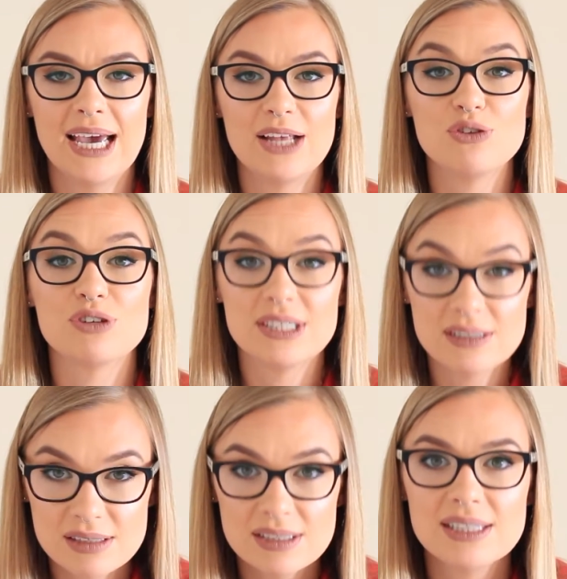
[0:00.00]
and your
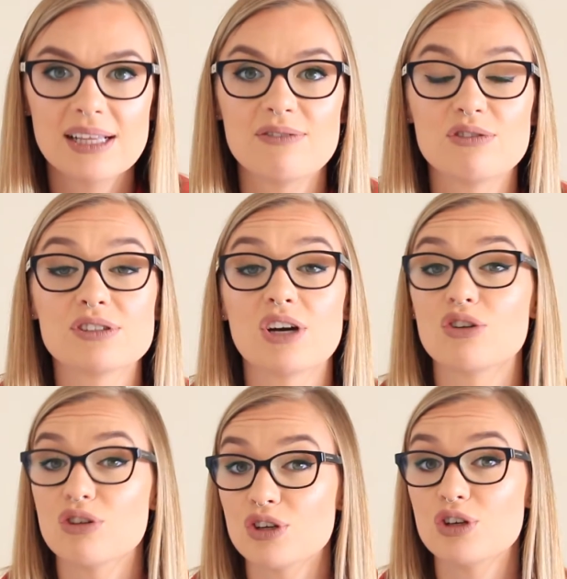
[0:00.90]
insulin levels
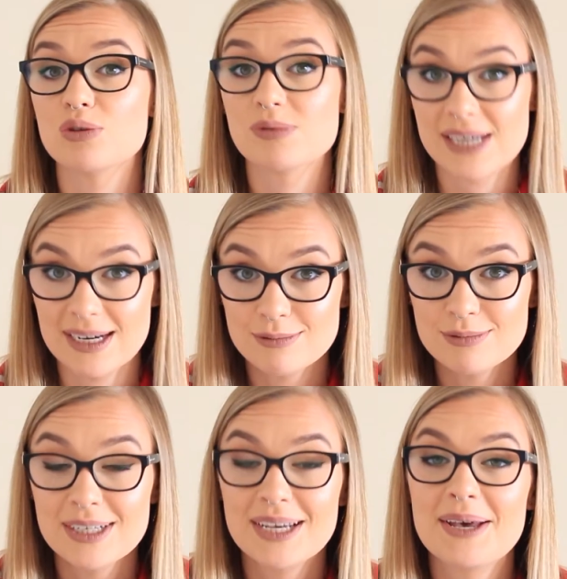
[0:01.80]
are gonna go
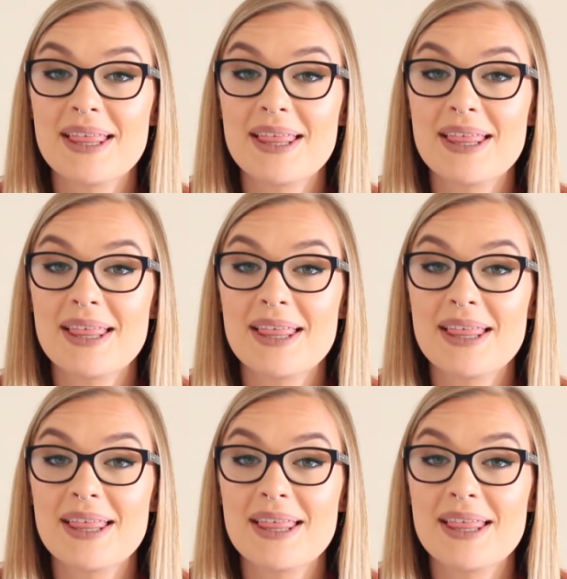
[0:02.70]
down,